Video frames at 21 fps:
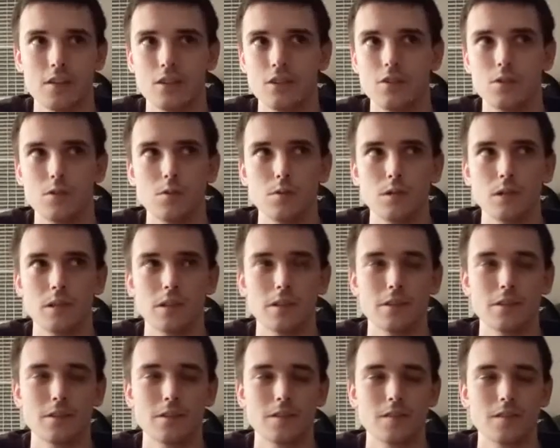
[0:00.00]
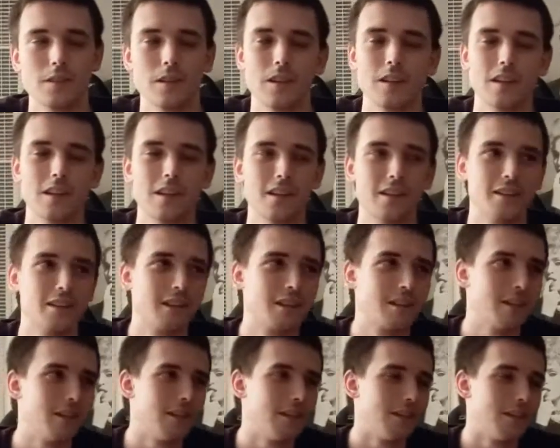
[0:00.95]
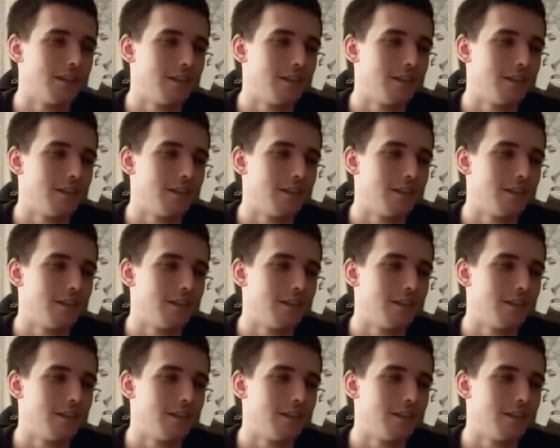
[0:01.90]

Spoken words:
had to do it" or something like that. Like,